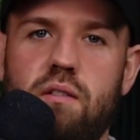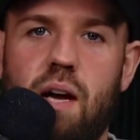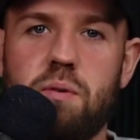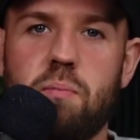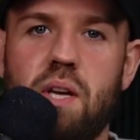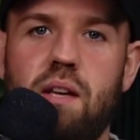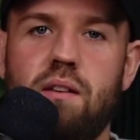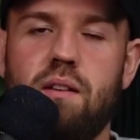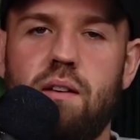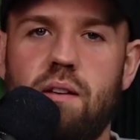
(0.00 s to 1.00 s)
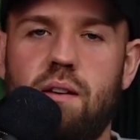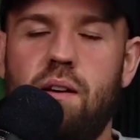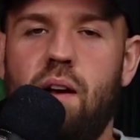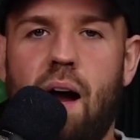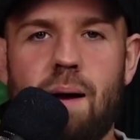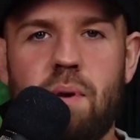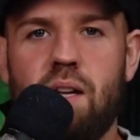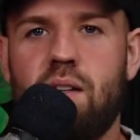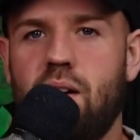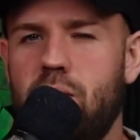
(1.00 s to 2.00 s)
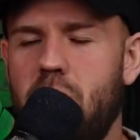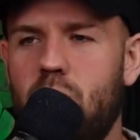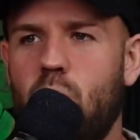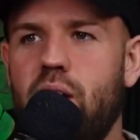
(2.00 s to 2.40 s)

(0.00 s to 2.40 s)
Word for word: That was me. I made I made one.